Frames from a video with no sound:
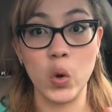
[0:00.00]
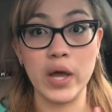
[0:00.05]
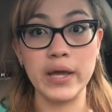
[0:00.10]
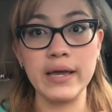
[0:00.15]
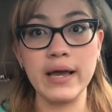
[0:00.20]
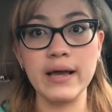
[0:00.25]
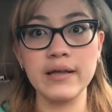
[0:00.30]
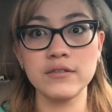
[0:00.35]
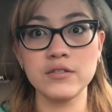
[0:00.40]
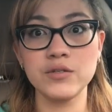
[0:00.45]
I
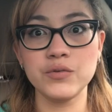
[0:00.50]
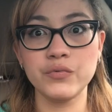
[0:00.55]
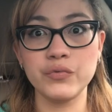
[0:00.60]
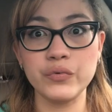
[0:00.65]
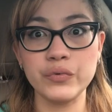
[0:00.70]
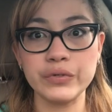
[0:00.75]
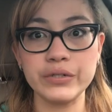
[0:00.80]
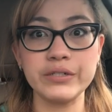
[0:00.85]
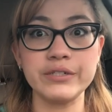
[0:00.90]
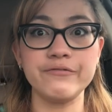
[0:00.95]
had to
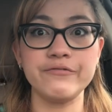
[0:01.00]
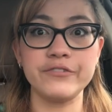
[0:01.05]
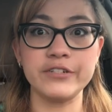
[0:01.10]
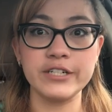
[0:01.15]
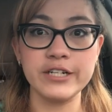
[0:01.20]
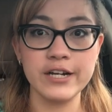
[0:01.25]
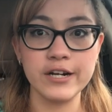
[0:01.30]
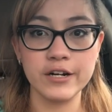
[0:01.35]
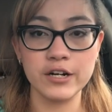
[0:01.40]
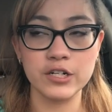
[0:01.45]
work
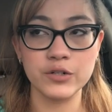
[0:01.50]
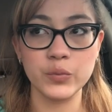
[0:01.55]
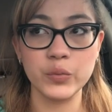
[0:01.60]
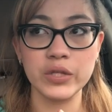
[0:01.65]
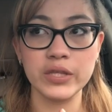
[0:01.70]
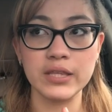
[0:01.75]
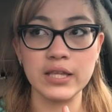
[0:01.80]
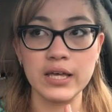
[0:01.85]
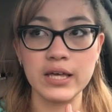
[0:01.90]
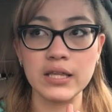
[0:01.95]
very hard
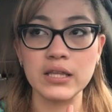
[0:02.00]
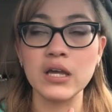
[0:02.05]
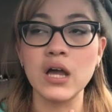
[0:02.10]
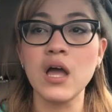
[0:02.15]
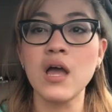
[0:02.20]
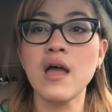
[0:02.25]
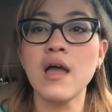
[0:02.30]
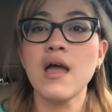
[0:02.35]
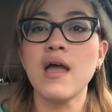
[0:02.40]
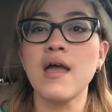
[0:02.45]
with that.
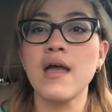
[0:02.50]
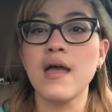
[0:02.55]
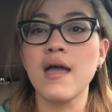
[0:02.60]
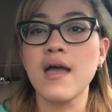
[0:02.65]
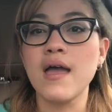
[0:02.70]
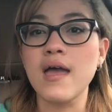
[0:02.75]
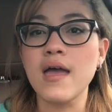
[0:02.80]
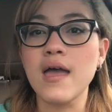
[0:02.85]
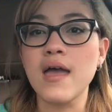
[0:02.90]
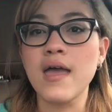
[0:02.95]

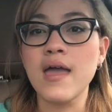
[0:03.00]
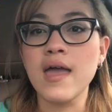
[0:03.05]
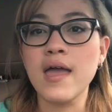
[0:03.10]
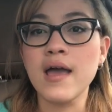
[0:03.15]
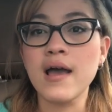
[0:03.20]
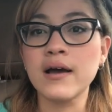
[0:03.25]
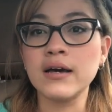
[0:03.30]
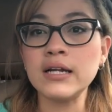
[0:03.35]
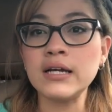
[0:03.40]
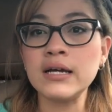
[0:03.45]

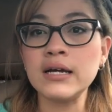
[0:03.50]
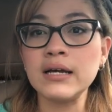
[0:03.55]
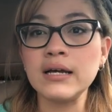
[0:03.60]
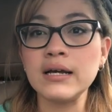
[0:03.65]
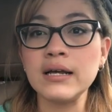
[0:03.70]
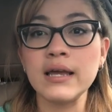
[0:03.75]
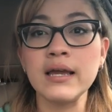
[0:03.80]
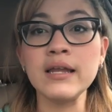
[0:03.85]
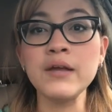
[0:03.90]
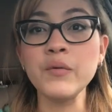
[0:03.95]
And
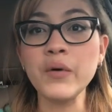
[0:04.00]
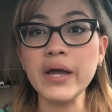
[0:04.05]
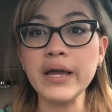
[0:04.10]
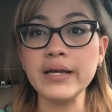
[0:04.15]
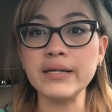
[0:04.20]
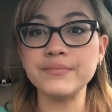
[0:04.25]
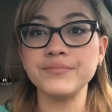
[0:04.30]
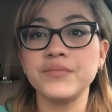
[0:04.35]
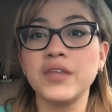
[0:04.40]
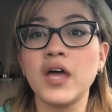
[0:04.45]
anyway,